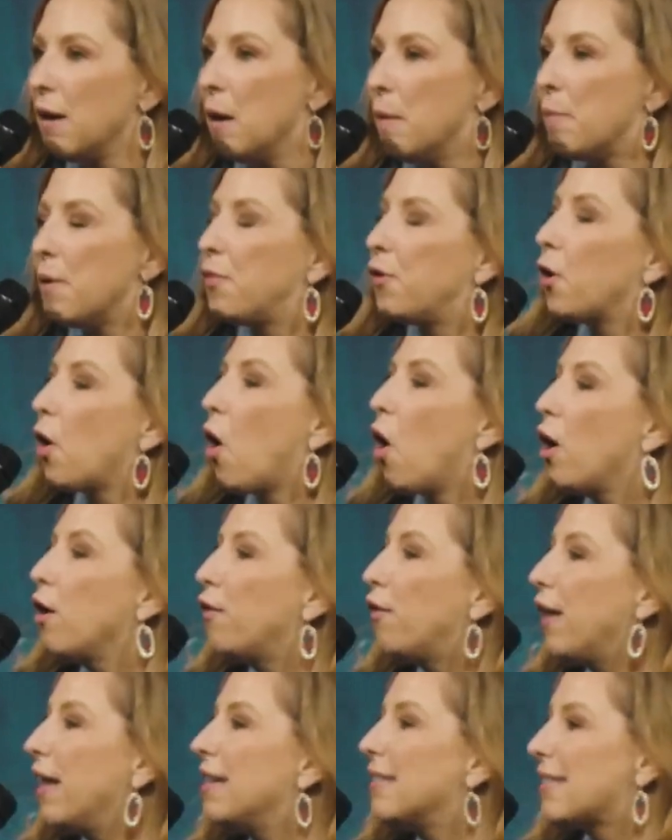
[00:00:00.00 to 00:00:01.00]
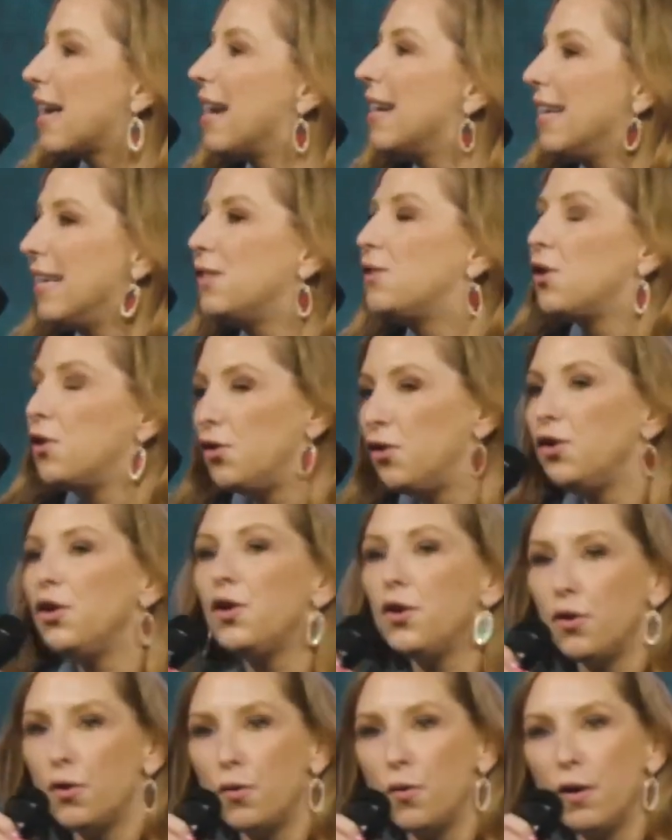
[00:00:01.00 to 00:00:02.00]
But there are things I need to
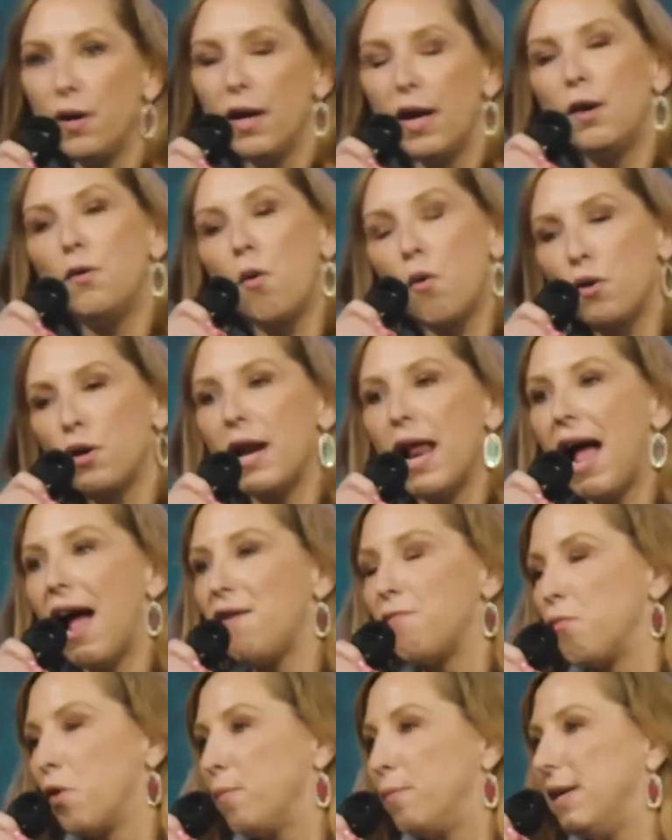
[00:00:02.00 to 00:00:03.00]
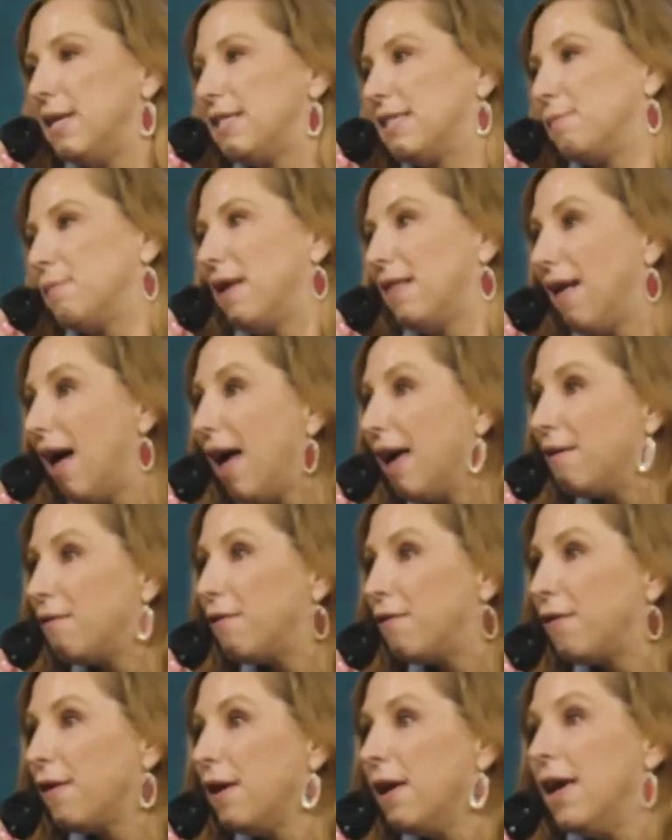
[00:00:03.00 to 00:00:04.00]
do in order to have more peace in my
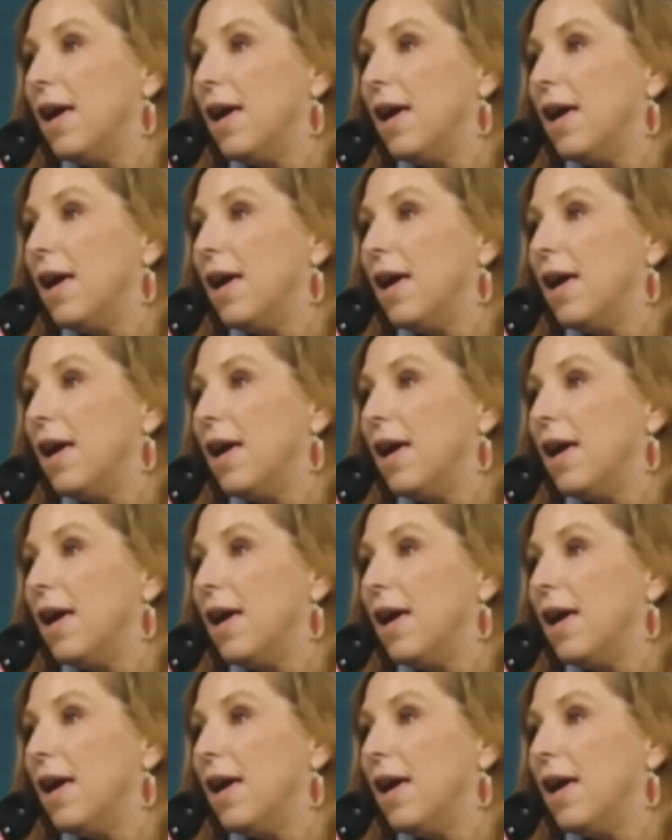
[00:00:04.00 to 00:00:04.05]
life.